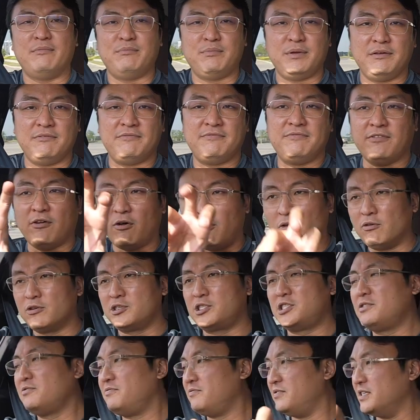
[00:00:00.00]
be
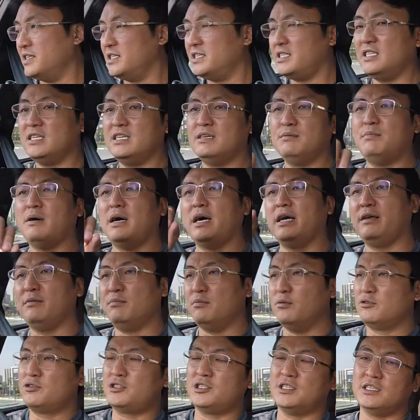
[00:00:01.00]
forged further by
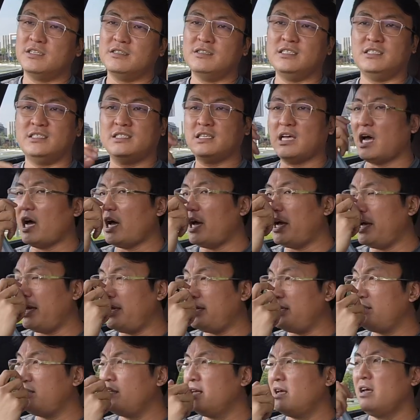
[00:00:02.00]
emotional
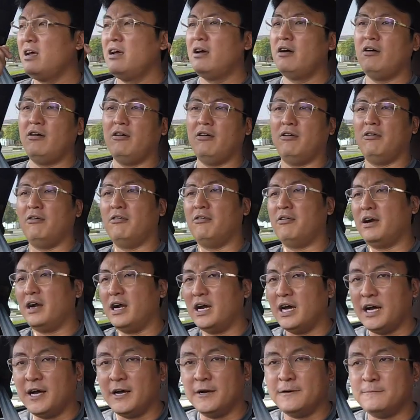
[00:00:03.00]
design or
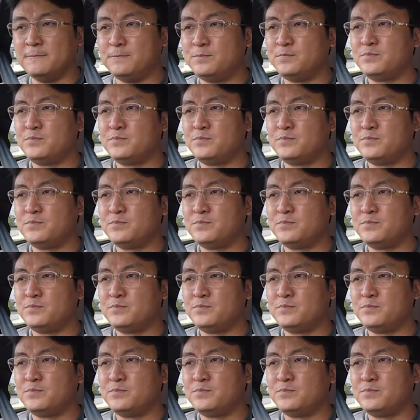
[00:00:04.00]
um,